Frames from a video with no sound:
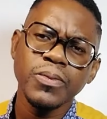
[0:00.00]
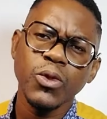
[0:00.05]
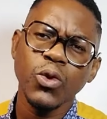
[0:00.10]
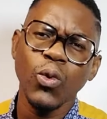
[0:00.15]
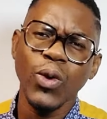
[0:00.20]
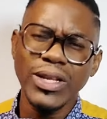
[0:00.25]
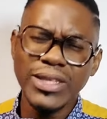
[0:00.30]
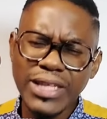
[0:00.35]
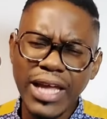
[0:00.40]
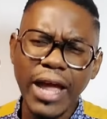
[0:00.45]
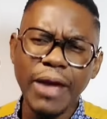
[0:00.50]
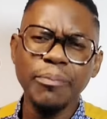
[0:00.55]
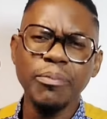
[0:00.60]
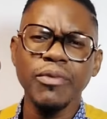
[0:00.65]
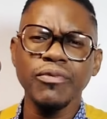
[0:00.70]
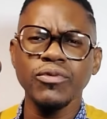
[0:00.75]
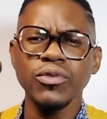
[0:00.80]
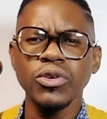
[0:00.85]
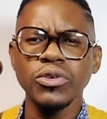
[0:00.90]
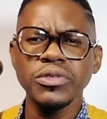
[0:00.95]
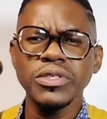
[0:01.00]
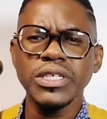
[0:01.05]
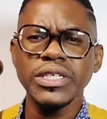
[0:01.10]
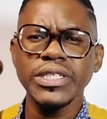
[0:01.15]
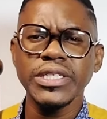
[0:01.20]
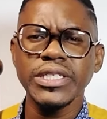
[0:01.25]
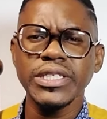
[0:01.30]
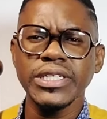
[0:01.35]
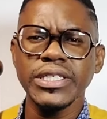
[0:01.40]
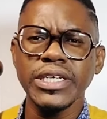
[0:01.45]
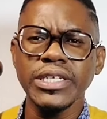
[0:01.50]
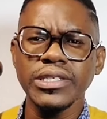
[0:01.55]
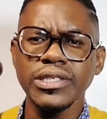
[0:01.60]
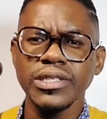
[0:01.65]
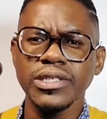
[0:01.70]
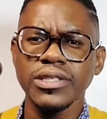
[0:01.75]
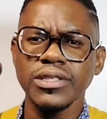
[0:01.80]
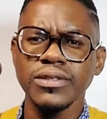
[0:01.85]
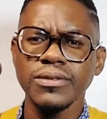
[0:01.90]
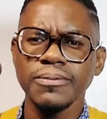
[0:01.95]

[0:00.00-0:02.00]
What type of nonsense is this?